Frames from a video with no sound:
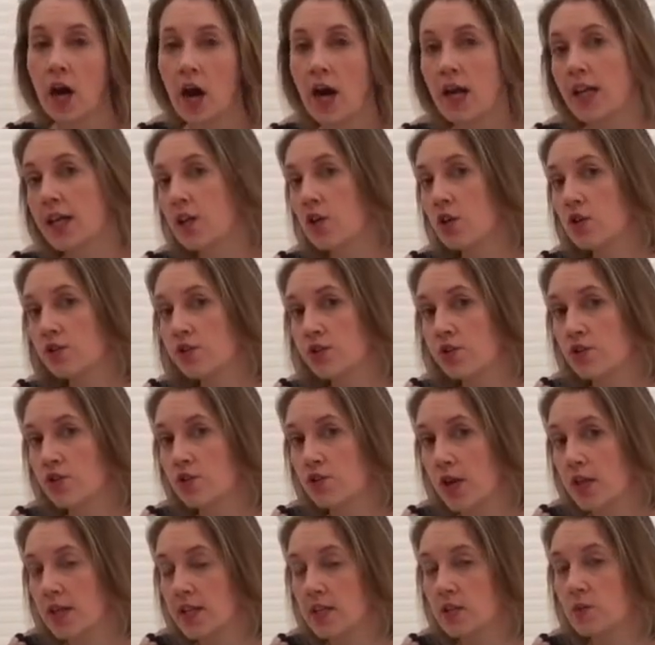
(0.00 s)
highly
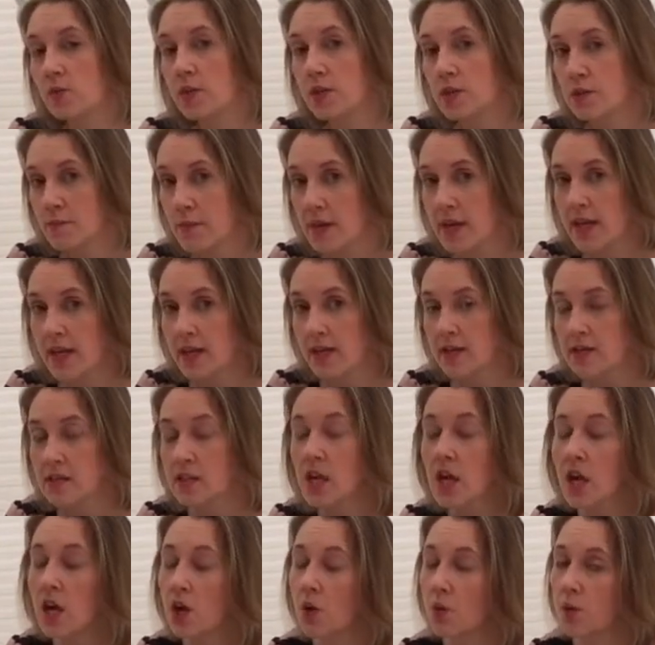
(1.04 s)
concentrated, which
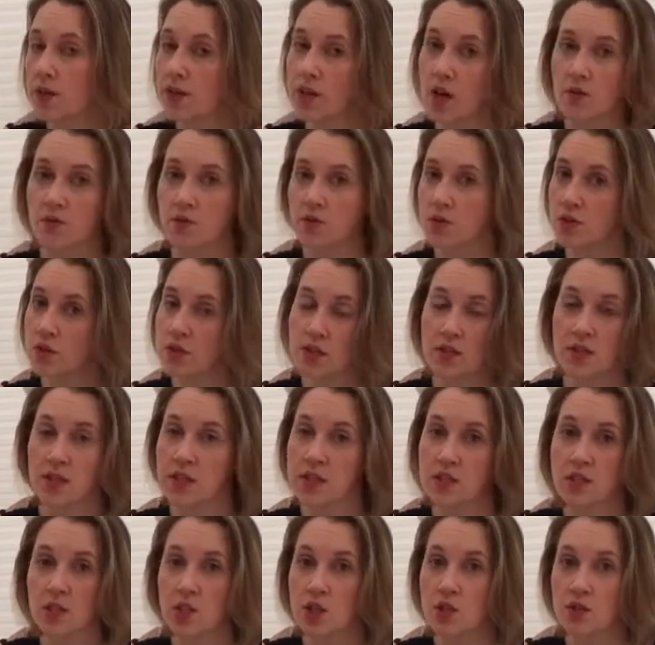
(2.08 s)
means we don't
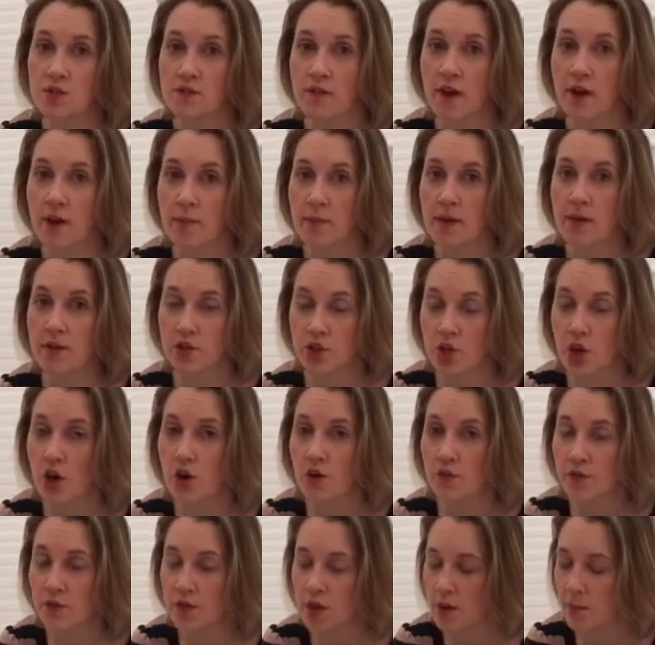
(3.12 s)
need to use very much
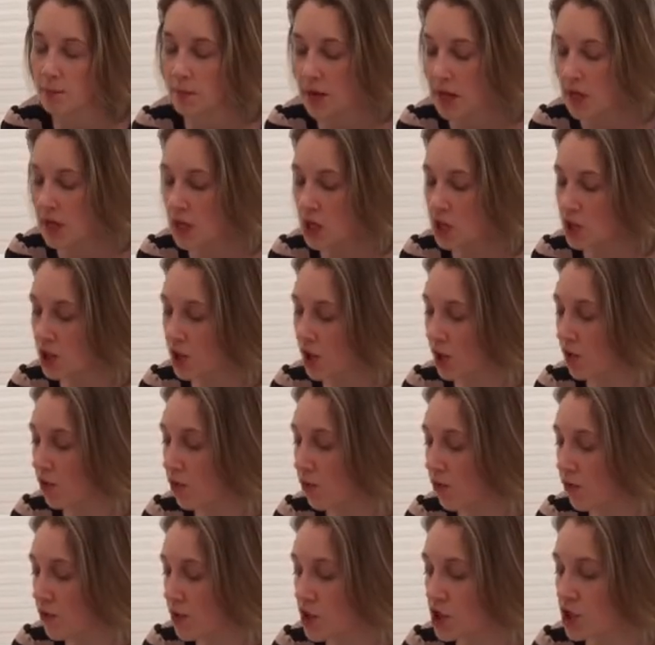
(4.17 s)
of them. So
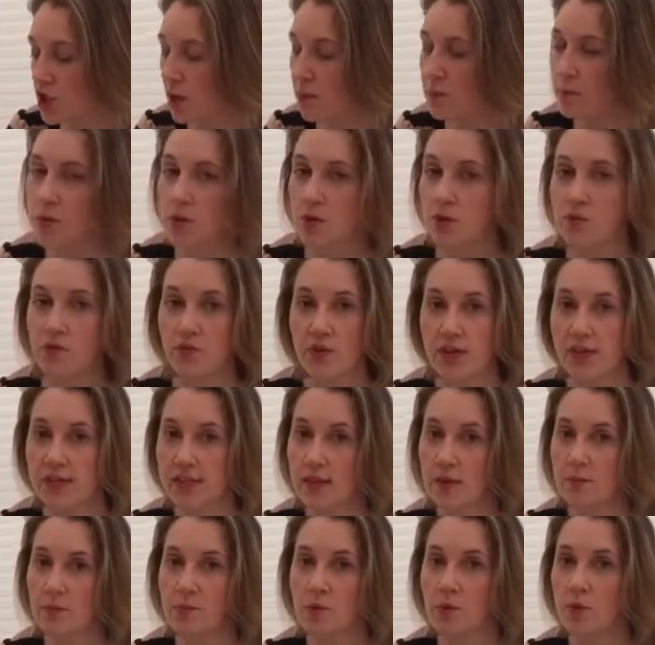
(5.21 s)
for the shampoo, for
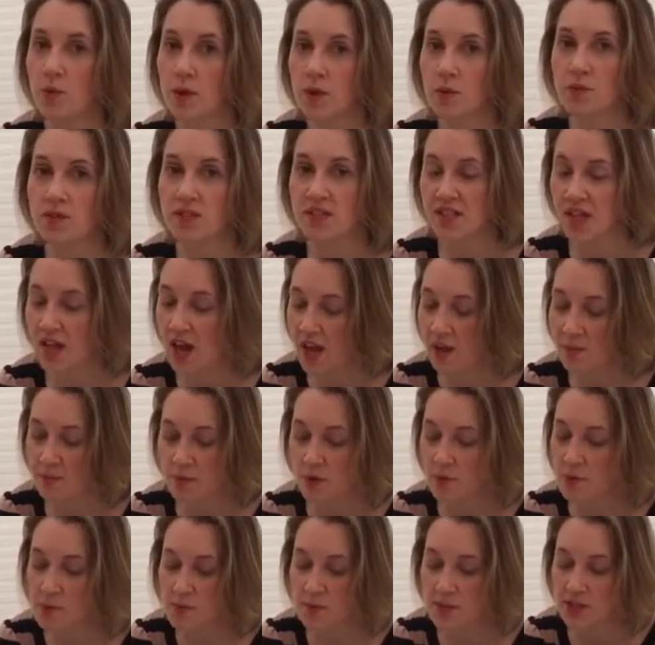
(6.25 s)
example, we would say
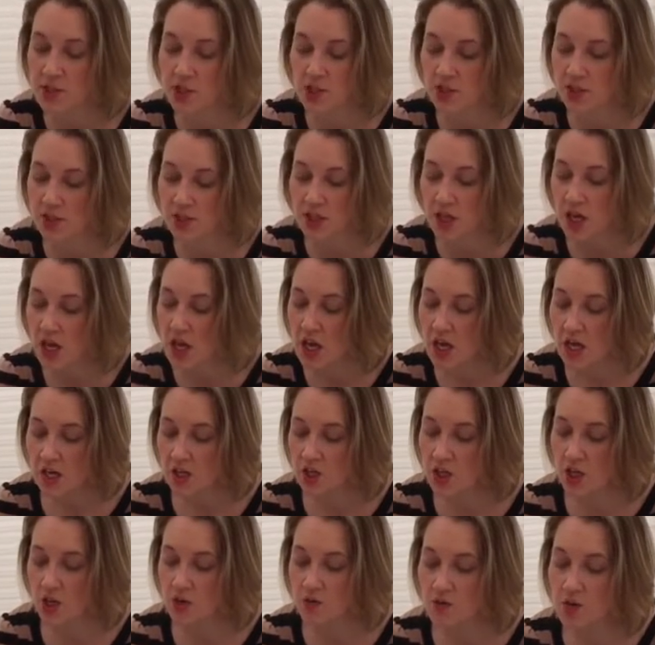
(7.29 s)
probably just
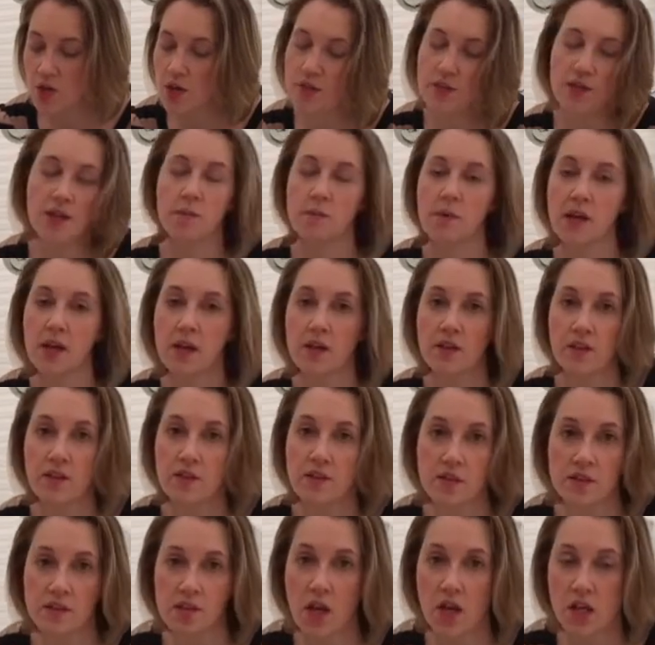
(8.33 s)
nothing bigger than
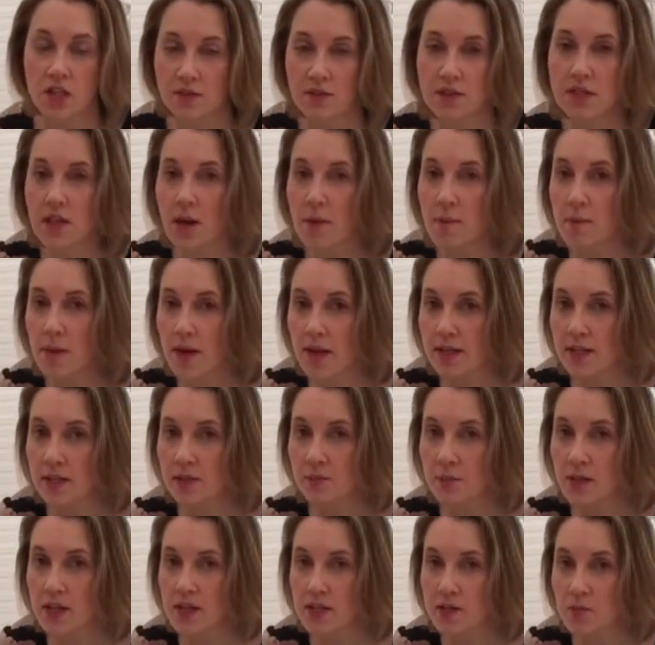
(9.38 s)
the size of a
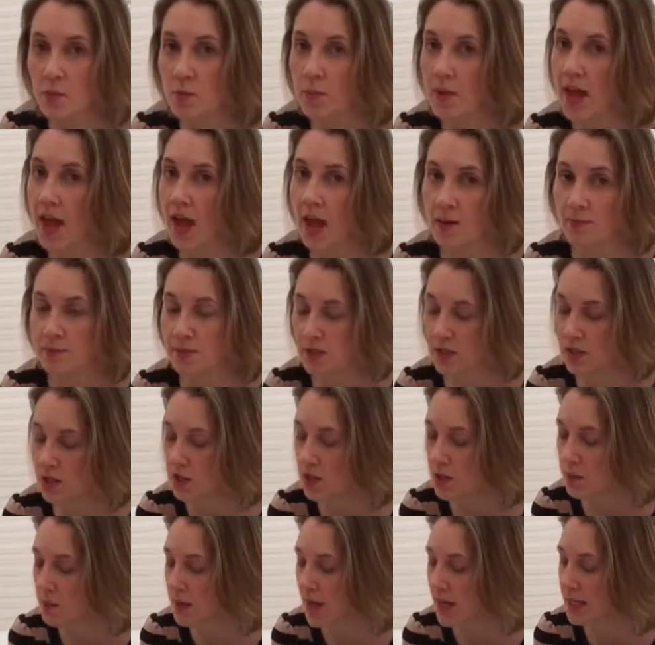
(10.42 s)
10p piece will be
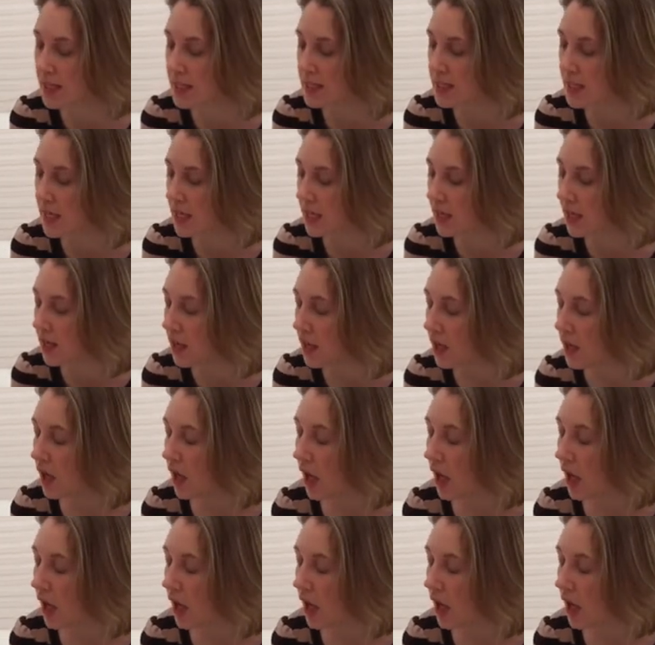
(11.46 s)
absolutely plenty.